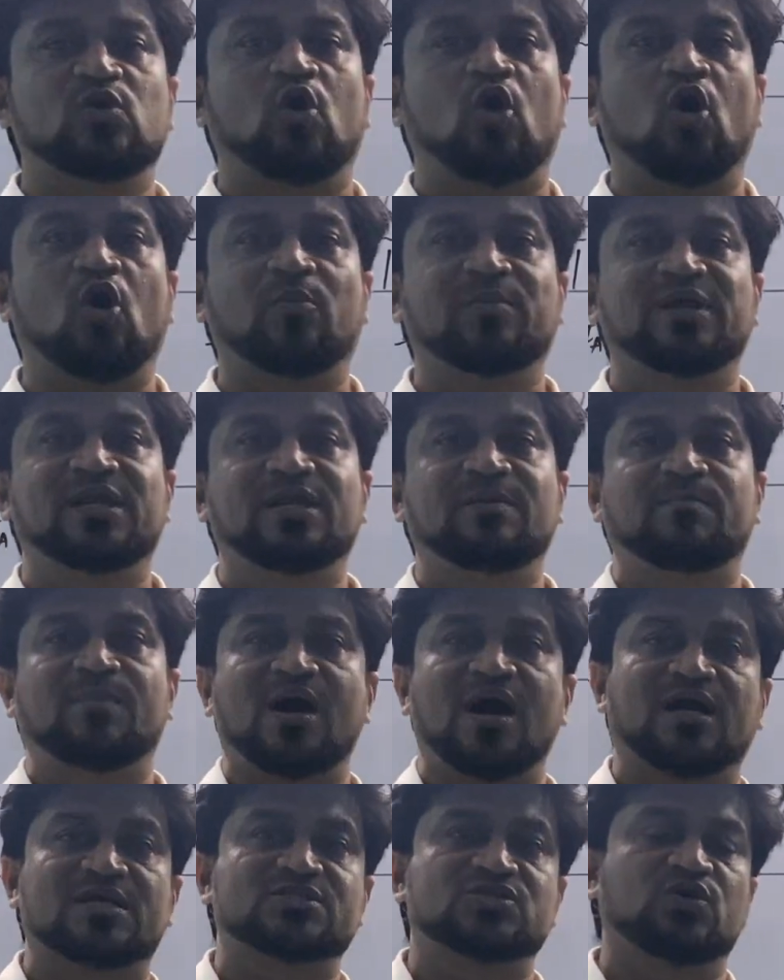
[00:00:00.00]
you how many
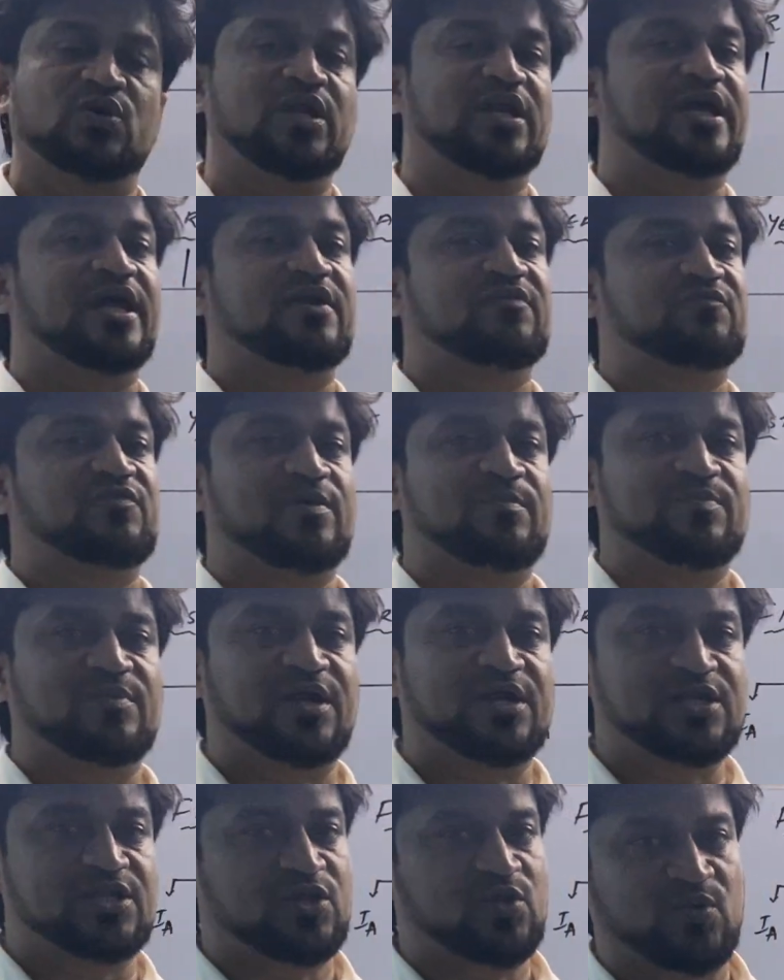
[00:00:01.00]
marks you will get from
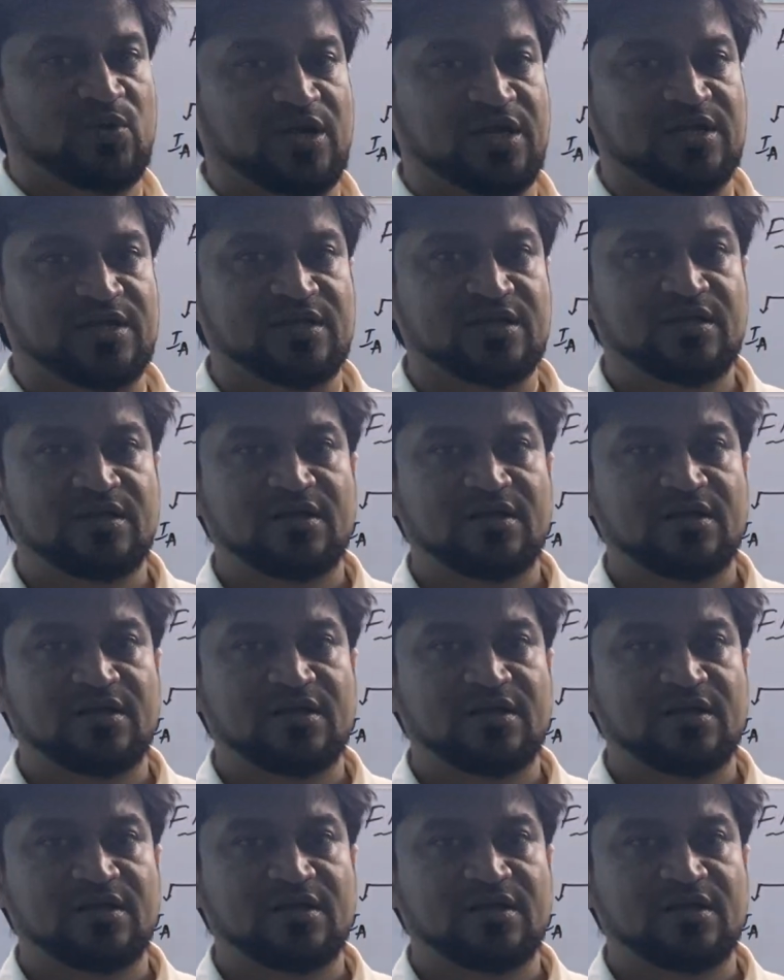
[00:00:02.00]
that unit